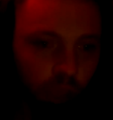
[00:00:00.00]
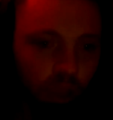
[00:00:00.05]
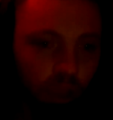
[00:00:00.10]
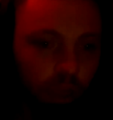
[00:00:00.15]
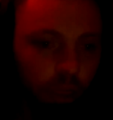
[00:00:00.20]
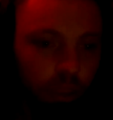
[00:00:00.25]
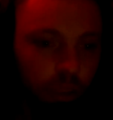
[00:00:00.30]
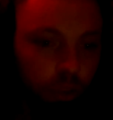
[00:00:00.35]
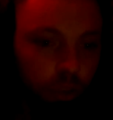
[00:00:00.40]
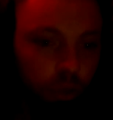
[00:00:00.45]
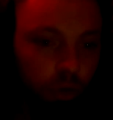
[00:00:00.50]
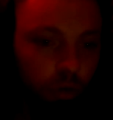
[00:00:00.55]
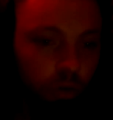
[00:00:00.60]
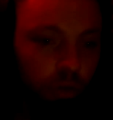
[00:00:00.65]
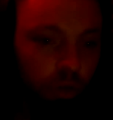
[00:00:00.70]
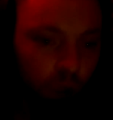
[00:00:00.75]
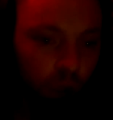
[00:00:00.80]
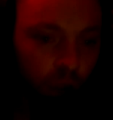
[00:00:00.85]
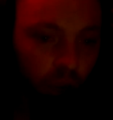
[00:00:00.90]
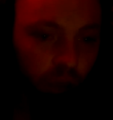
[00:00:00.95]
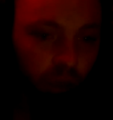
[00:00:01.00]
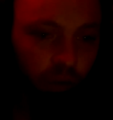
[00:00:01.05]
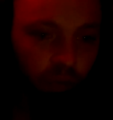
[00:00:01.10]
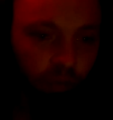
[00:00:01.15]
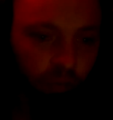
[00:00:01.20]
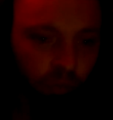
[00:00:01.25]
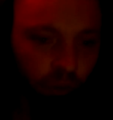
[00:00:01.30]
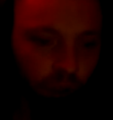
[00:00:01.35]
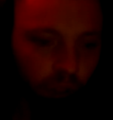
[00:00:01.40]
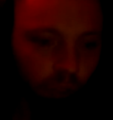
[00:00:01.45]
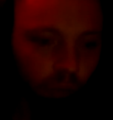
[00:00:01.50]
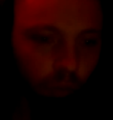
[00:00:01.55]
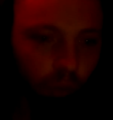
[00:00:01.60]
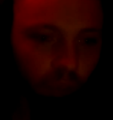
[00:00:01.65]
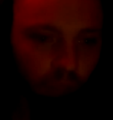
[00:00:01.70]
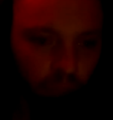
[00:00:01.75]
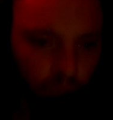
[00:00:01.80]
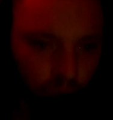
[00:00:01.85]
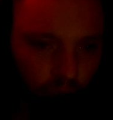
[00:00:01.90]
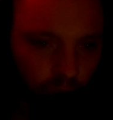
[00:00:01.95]
Do not follow
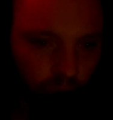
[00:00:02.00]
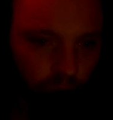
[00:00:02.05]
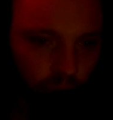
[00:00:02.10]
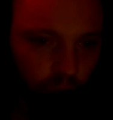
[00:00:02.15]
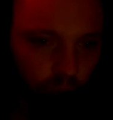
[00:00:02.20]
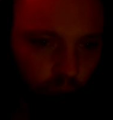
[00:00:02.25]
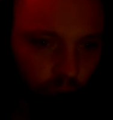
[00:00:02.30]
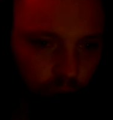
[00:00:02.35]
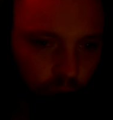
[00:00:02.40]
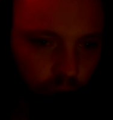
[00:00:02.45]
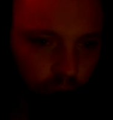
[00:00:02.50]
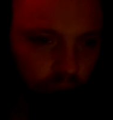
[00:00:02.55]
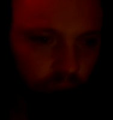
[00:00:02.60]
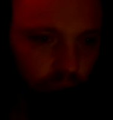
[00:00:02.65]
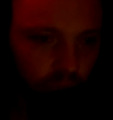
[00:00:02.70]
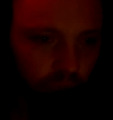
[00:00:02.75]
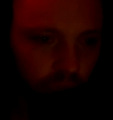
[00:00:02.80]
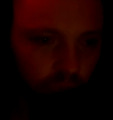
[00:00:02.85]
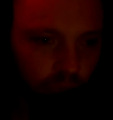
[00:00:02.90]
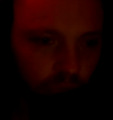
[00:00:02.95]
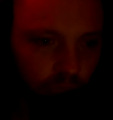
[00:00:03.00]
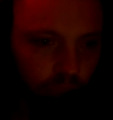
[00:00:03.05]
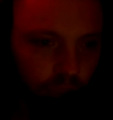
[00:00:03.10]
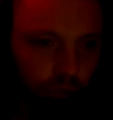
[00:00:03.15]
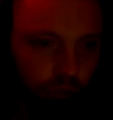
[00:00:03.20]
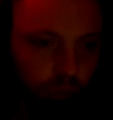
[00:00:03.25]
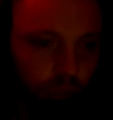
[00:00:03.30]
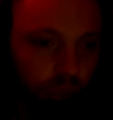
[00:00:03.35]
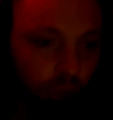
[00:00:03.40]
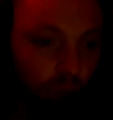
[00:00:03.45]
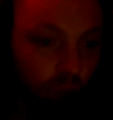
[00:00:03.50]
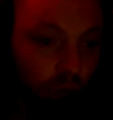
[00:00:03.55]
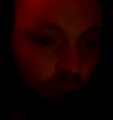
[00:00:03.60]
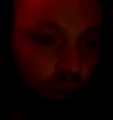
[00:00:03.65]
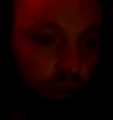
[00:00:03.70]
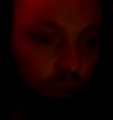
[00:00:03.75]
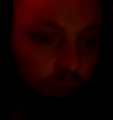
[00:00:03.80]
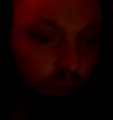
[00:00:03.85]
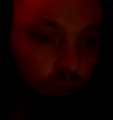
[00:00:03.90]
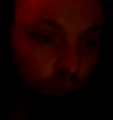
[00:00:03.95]
anyone into an
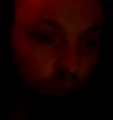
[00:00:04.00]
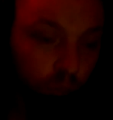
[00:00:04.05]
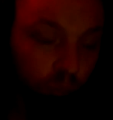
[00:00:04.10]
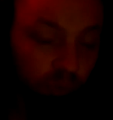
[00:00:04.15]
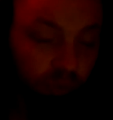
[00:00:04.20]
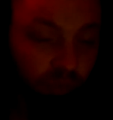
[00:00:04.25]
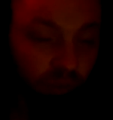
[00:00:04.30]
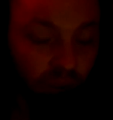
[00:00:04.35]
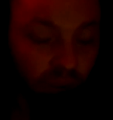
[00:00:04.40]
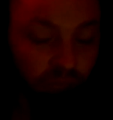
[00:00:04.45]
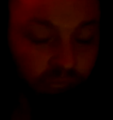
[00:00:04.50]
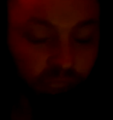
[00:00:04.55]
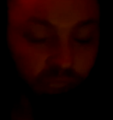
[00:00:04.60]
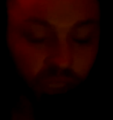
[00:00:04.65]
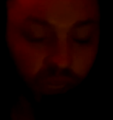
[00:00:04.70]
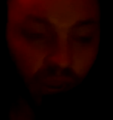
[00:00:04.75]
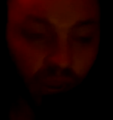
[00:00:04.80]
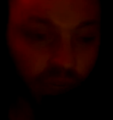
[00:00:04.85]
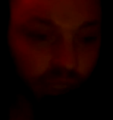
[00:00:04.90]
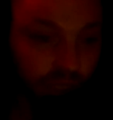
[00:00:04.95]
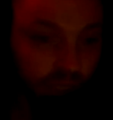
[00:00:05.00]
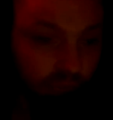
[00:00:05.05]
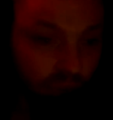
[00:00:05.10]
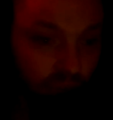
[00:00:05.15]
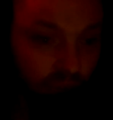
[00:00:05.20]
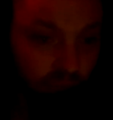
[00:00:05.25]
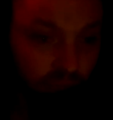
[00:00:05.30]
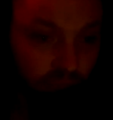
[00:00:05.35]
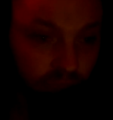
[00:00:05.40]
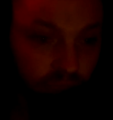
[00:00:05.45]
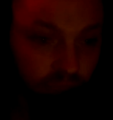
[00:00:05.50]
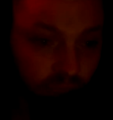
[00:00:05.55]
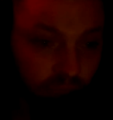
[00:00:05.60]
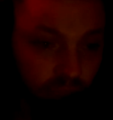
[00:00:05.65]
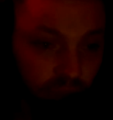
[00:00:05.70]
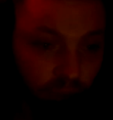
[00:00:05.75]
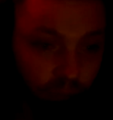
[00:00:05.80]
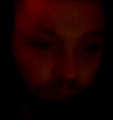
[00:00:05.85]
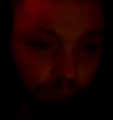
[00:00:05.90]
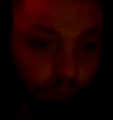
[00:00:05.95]
unsupervised chat site.
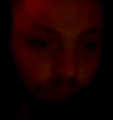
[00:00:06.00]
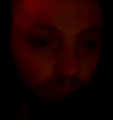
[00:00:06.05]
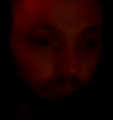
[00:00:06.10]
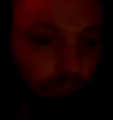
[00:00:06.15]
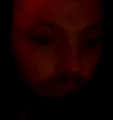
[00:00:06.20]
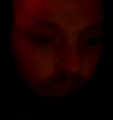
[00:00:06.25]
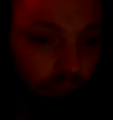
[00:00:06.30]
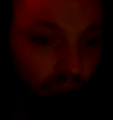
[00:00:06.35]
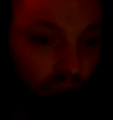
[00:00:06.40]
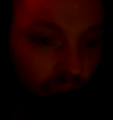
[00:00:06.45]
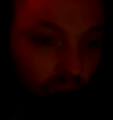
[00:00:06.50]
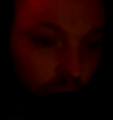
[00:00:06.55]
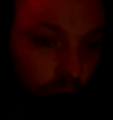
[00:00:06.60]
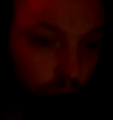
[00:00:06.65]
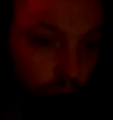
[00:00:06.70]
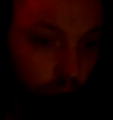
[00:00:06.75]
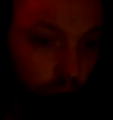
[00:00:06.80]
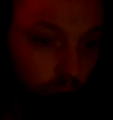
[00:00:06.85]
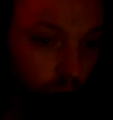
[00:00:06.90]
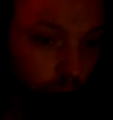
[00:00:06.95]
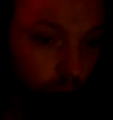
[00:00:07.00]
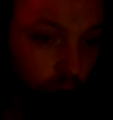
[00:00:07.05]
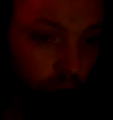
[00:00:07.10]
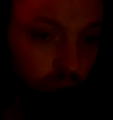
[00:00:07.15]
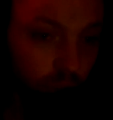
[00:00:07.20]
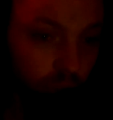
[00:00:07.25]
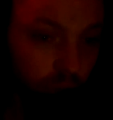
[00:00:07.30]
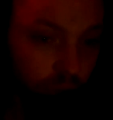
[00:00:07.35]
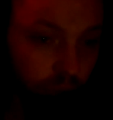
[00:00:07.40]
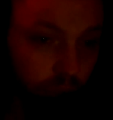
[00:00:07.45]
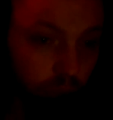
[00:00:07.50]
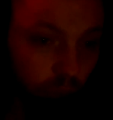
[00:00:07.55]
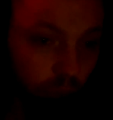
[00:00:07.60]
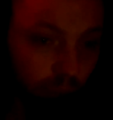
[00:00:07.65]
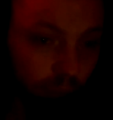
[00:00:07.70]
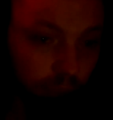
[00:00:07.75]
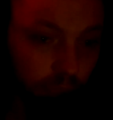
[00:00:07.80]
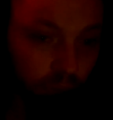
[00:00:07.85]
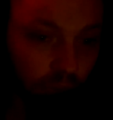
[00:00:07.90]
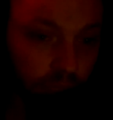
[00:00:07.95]
The actual owners of this
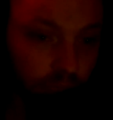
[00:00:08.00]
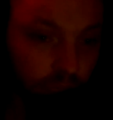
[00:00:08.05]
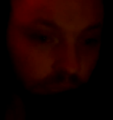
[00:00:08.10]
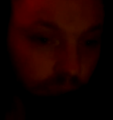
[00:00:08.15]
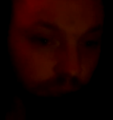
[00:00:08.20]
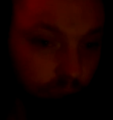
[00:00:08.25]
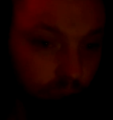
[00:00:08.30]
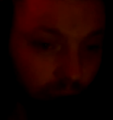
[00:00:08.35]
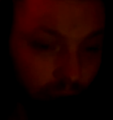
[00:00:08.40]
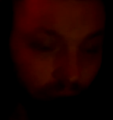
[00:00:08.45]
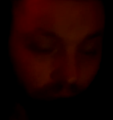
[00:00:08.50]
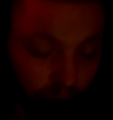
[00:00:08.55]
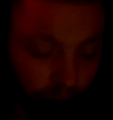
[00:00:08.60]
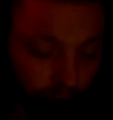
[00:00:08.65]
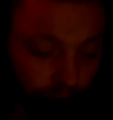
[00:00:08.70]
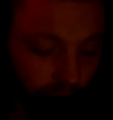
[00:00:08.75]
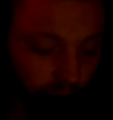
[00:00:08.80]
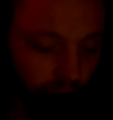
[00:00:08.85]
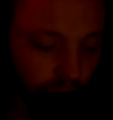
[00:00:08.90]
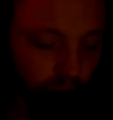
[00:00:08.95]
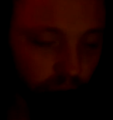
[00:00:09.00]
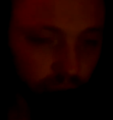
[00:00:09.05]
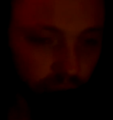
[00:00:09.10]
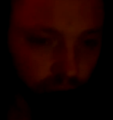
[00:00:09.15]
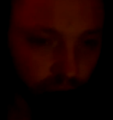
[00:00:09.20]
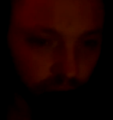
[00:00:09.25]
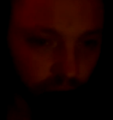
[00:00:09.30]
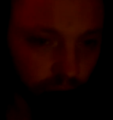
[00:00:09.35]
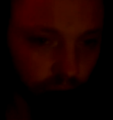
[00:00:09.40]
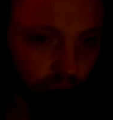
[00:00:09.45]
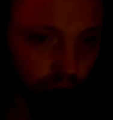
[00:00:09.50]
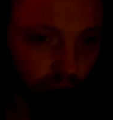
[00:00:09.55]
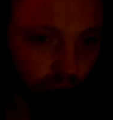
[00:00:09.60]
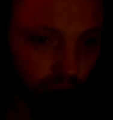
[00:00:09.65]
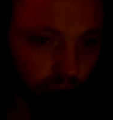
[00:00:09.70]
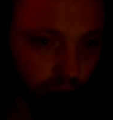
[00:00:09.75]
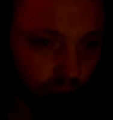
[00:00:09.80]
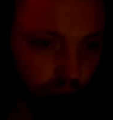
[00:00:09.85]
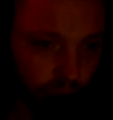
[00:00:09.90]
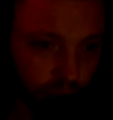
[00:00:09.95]
website seem to have a very clear
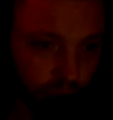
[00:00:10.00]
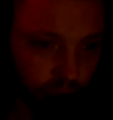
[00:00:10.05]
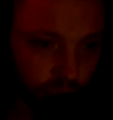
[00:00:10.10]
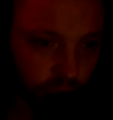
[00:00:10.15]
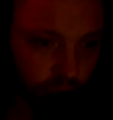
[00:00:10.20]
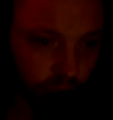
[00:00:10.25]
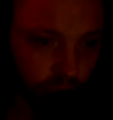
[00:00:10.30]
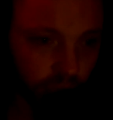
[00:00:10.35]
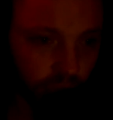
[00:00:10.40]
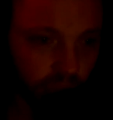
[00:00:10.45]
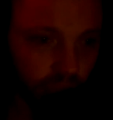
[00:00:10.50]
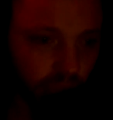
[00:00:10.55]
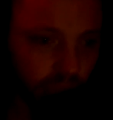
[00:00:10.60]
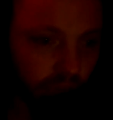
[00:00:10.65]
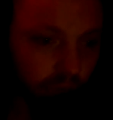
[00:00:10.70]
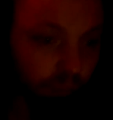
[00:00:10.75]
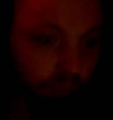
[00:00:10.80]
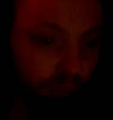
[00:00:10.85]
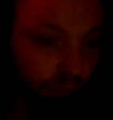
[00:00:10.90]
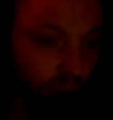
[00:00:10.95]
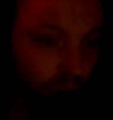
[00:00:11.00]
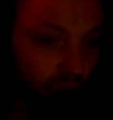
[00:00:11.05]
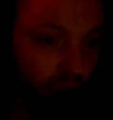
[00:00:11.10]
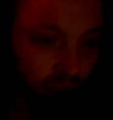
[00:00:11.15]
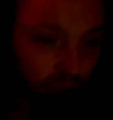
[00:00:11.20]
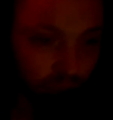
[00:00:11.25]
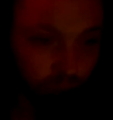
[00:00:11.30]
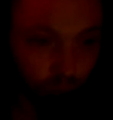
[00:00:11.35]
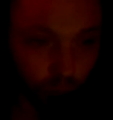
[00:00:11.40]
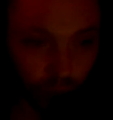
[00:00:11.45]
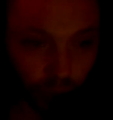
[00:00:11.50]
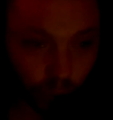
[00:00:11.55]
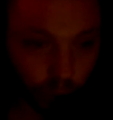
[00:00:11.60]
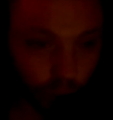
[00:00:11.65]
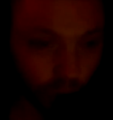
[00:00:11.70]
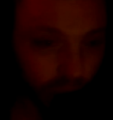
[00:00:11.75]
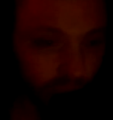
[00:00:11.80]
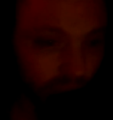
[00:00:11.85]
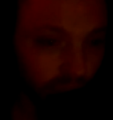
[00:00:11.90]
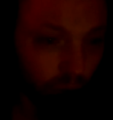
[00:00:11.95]
image in mind with what
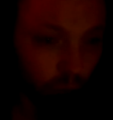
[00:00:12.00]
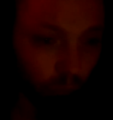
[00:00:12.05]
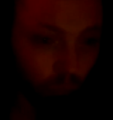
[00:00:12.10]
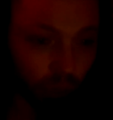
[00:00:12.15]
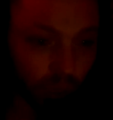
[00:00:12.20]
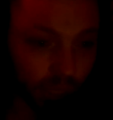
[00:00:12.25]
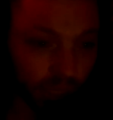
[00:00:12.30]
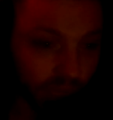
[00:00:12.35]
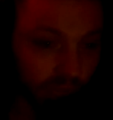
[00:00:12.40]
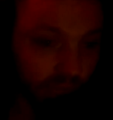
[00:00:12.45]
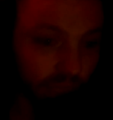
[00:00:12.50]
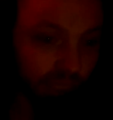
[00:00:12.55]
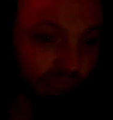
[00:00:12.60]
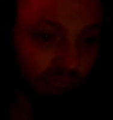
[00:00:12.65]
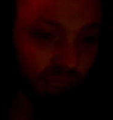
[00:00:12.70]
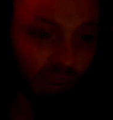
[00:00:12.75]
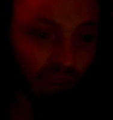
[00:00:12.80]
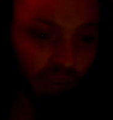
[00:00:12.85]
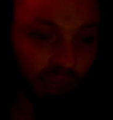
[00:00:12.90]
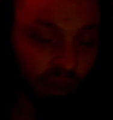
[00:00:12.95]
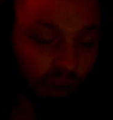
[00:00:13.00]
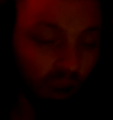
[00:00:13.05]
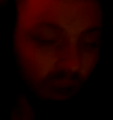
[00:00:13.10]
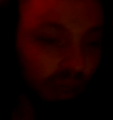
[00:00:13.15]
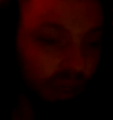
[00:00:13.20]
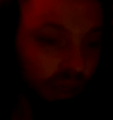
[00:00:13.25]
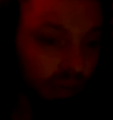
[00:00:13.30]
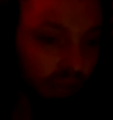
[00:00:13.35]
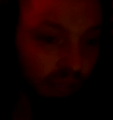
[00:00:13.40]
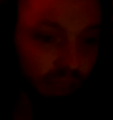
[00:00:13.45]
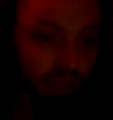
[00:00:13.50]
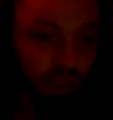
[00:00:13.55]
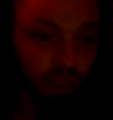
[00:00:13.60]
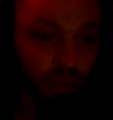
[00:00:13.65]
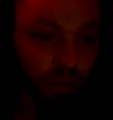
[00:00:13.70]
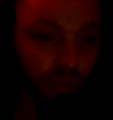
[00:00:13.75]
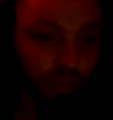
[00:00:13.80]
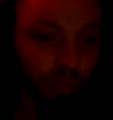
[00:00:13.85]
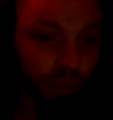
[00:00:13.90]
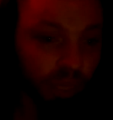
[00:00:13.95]
they want kidschat.net to
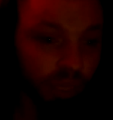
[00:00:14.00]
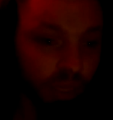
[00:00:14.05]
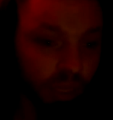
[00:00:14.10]
be.